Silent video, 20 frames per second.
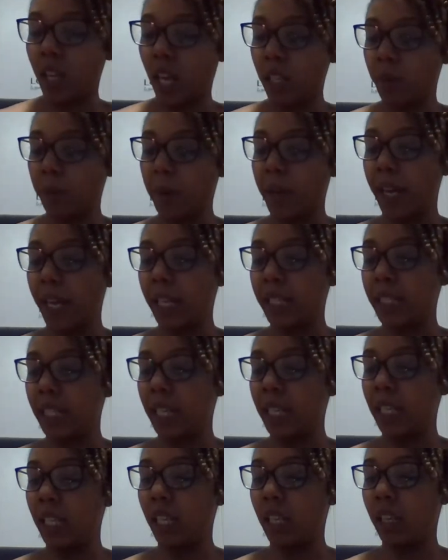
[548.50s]
that's why it's
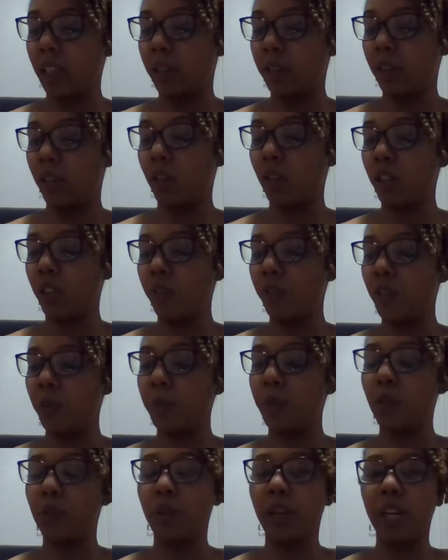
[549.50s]
ending. Or you feel
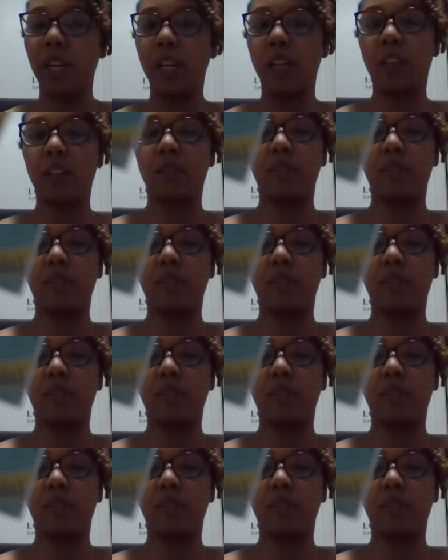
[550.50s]
betrayed